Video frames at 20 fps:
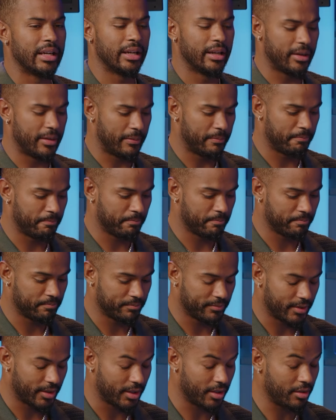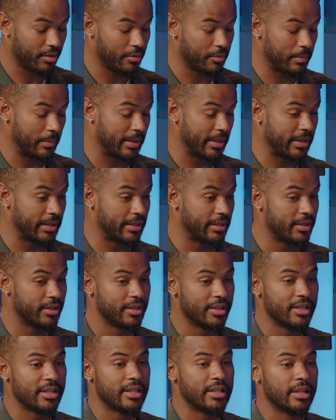Um, oh man,
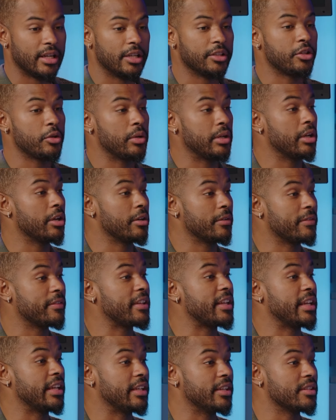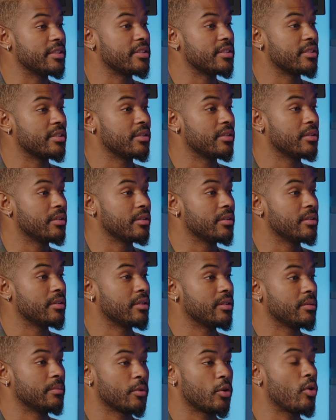I do a lot of things.
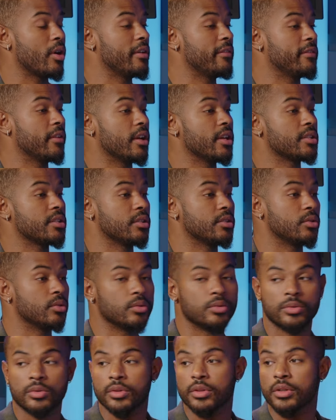Yeah. Quite versatile.